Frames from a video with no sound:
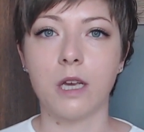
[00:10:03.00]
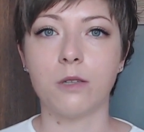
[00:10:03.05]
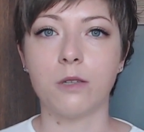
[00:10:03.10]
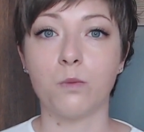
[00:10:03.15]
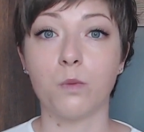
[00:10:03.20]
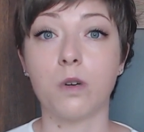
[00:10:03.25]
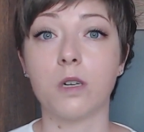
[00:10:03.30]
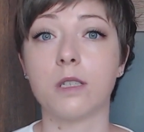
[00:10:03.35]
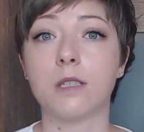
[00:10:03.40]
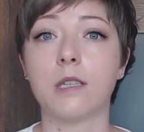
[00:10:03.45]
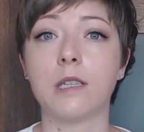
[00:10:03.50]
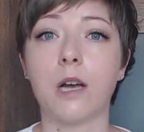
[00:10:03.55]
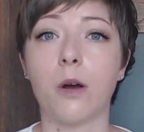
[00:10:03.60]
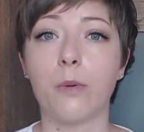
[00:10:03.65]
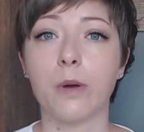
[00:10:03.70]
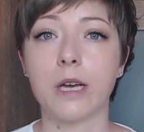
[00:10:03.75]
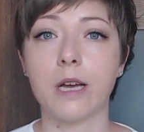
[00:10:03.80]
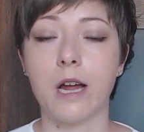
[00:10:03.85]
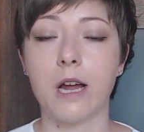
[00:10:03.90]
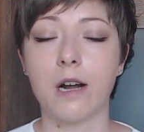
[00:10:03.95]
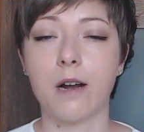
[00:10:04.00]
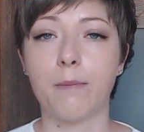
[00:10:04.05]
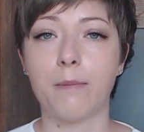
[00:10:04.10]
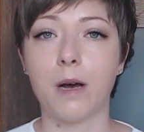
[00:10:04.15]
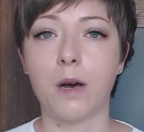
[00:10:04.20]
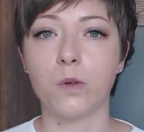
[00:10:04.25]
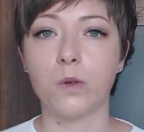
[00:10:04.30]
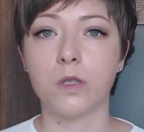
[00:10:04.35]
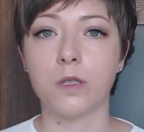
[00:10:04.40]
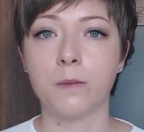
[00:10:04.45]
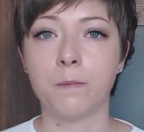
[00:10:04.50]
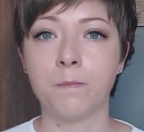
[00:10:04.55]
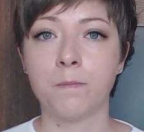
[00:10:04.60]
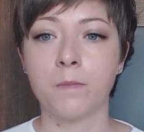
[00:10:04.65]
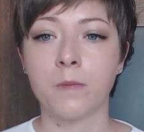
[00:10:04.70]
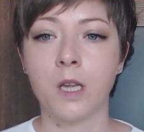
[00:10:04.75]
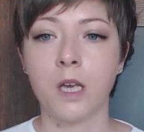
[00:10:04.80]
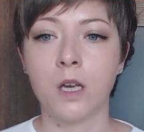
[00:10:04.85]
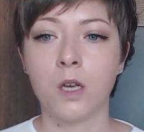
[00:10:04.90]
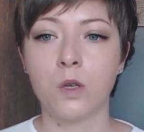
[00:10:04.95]
and what is it that we care about.
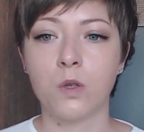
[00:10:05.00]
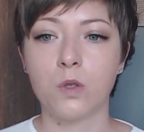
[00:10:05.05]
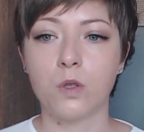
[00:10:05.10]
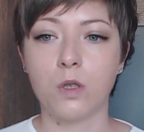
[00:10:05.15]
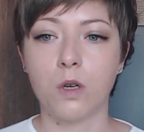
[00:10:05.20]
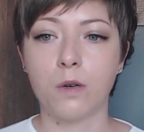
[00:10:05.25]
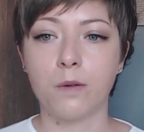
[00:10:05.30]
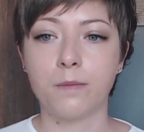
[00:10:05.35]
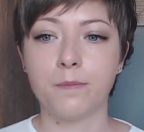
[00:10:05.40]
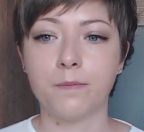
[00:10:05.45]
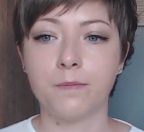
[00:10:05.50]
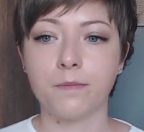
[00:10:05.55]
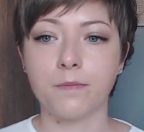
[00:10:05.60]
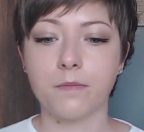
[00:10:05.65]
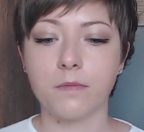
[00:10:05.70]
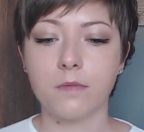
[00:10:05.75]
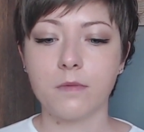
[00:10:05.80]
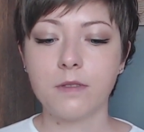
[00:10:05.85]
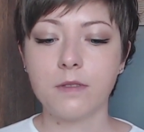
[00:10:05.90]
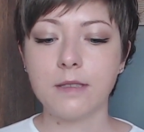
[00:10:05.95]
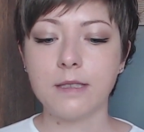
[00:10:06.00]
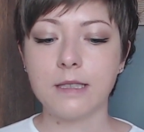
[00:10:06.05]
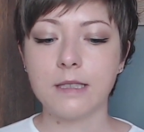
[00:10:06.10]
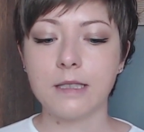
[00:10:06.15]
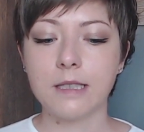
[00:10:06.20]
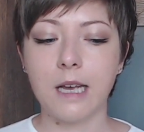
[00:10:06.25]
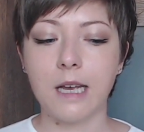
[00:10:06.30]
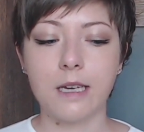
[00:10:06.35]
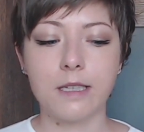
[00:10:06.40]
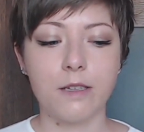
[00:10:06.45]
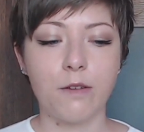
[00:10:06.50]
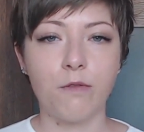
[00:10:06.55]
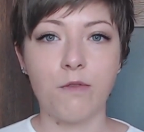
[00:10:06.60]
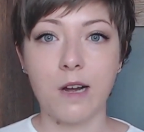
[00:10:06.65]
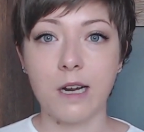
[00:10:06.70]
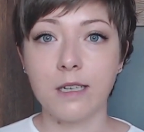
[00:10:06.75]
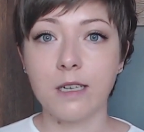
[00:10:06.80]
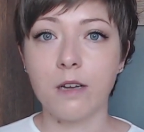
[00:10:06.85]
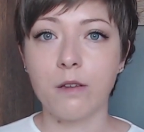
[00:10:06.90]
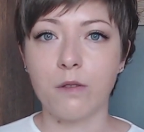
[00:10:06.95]
So as a
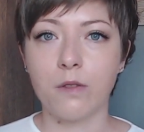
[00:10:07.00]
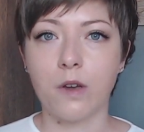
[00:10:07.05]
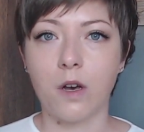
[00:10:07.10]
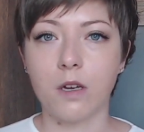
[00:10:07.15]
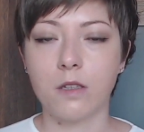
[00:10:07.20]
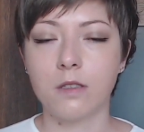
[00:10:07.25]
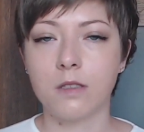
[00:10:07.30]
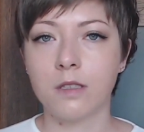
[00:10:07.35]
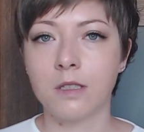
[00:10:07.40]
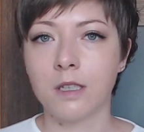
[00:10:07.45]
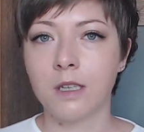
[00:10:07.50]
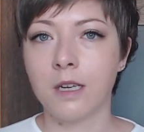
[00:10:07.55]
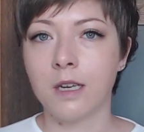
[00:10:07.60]
final thought,